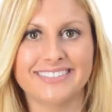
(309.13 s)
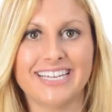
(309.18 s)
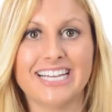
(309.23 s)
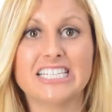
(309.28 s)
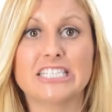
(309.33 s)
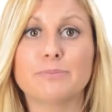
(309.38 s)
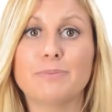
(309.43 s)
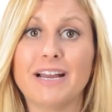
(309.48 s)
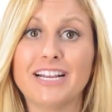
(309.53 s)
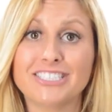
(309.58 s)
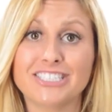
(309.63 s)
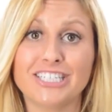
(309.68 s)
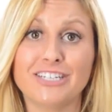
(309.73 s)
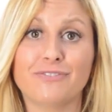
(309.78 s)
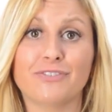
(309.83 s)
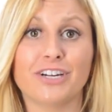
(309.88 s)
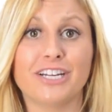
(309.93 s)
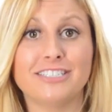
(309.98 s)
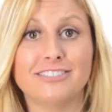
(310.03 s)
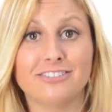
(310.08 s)
especially
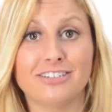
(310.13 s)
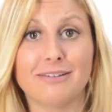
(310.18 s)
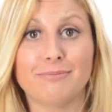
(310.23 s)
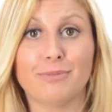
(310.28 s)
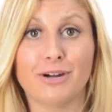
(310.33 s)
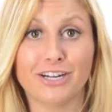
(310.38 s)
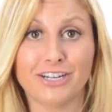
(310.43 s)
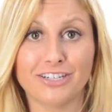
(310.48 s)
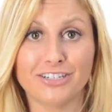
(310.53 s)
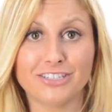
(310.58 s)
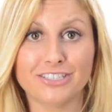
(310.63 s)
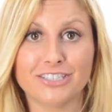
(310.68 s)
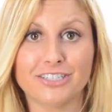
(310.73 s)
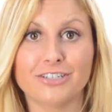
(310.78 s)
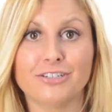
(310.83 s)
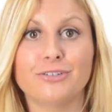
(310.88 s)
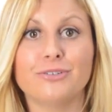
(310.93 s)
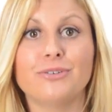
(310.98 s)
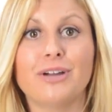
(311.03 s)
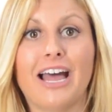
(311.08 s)
for internet marketers
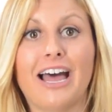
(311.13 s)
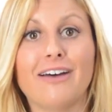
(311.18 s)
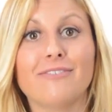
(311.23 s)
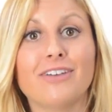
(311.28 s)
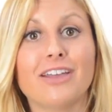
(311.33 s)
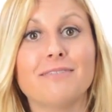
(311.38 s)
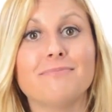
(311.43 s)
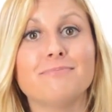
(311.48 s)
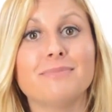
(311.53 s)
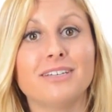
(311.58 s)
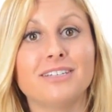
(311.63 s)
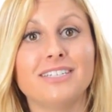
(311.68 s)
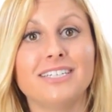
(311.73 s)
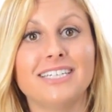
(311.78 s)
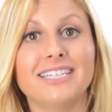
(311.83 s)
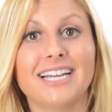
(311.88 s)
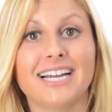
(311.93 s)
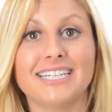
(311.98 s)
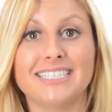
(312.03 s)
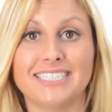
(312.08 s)
who have a
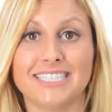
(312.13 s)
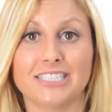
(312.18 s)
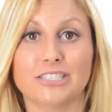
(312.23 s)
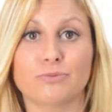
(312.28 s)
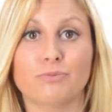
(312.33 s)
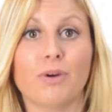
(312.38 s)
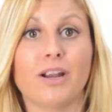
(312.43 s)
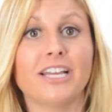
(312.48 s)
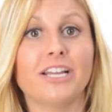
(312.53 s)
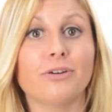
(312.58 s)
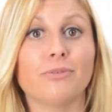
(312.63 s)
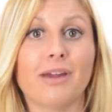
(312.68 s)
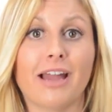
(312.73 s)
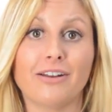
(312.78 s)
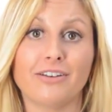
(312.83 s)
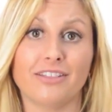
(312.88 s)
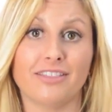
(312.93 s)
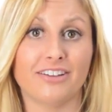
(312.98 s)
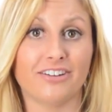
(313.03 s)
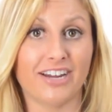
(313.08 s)
million ideas running
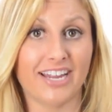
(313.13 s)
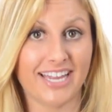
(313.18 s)
around in their